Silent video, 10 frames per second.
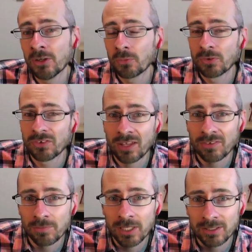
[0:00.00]
was
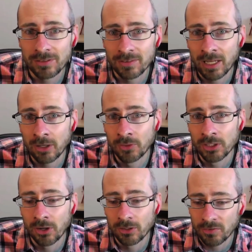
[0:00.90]
estimating that would
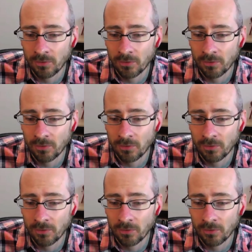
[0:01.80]
cost